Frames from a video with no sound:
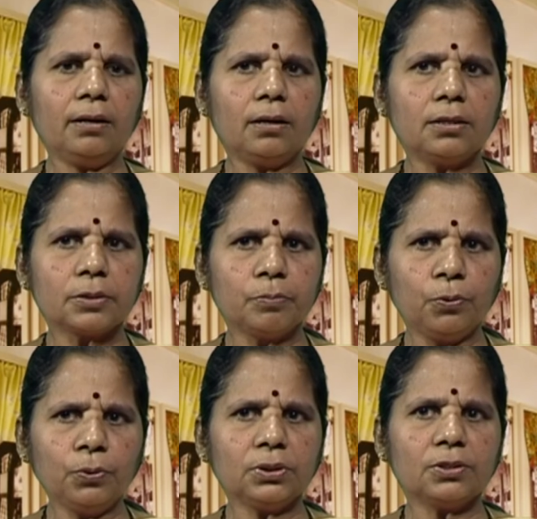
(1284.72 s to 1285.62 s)

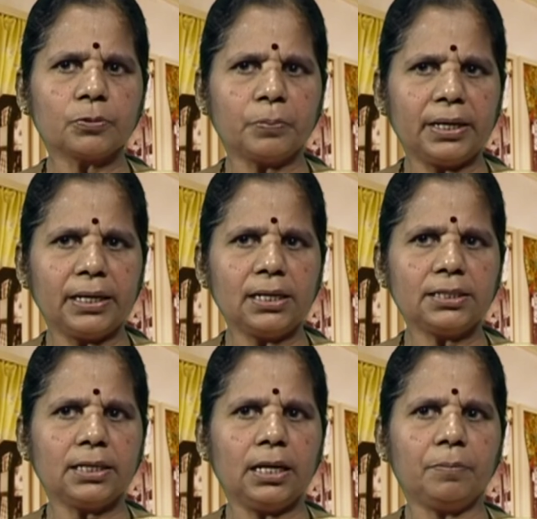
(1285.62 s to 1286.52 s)
smooth spherical
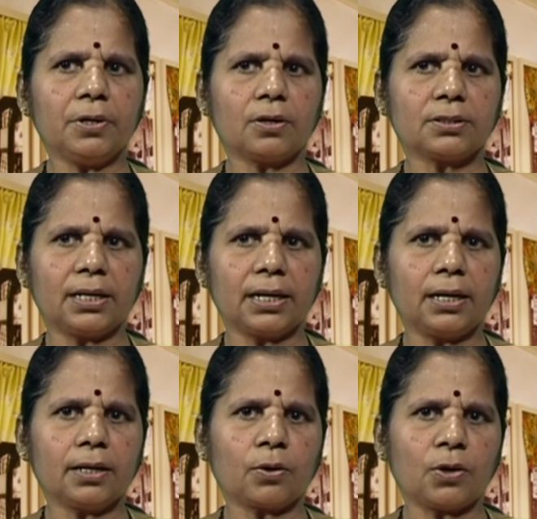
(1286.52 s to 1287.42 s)
shaped or
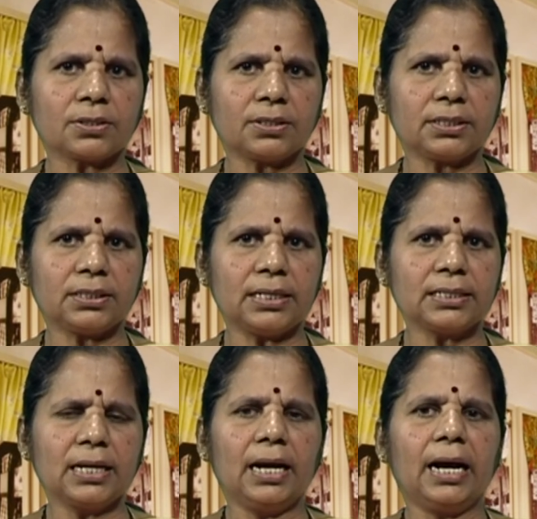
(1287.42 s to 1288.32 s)
circular cross
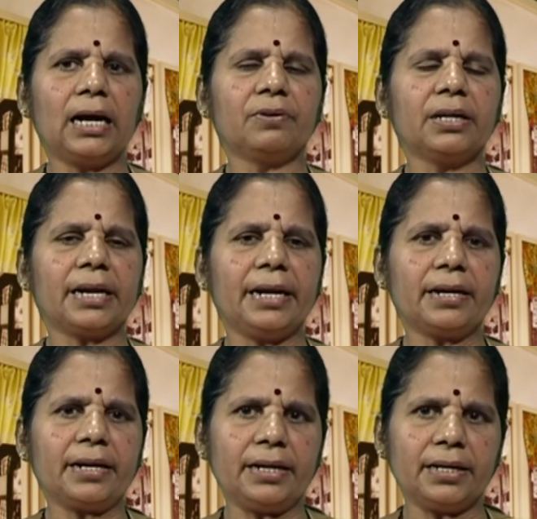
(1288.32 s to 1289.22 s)
sections have a
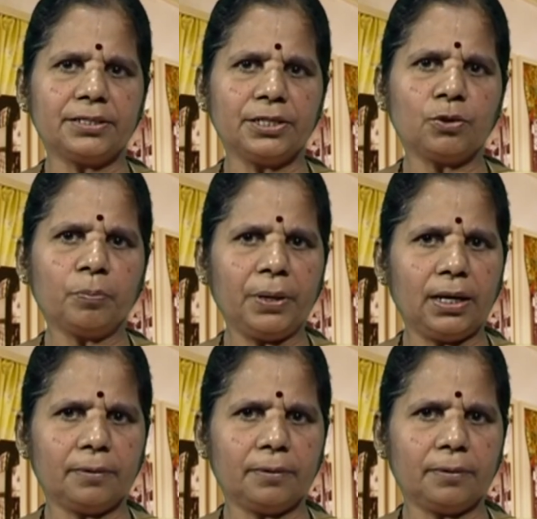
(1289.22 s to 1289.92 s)
greater tendency to pill.